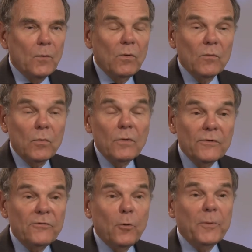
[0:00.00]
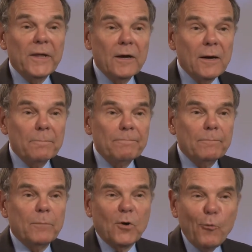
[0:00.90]
Well, the world is opening up,
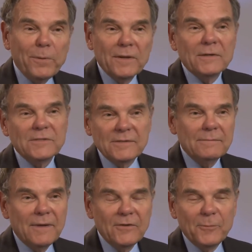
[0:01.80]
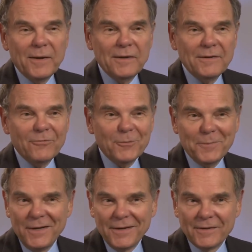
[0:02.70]
but openness has many different
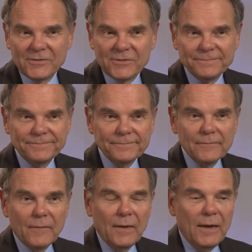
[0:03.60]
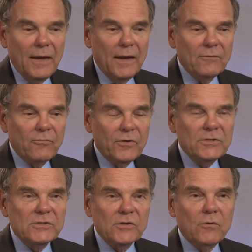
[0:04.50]
meanings, and for
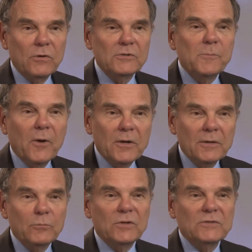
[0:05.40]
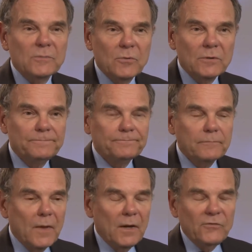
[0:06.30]
each is a corresponding principle.
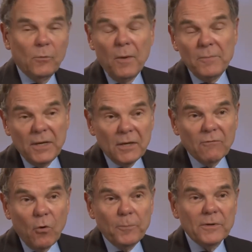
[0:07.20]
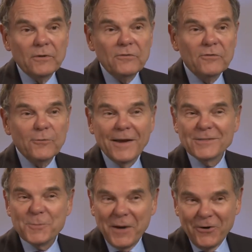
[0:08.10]
So one meaning of openness is
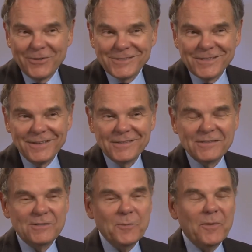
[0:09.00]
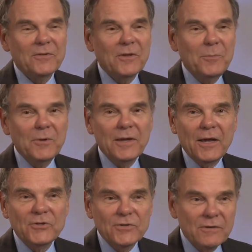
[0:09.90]
transparency. This is about the
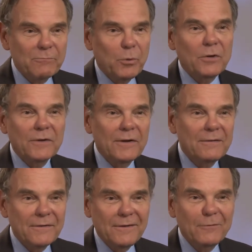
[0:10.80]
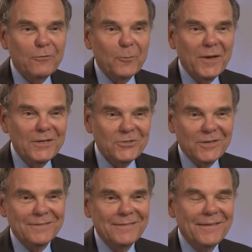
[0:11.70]
communication of pertinent information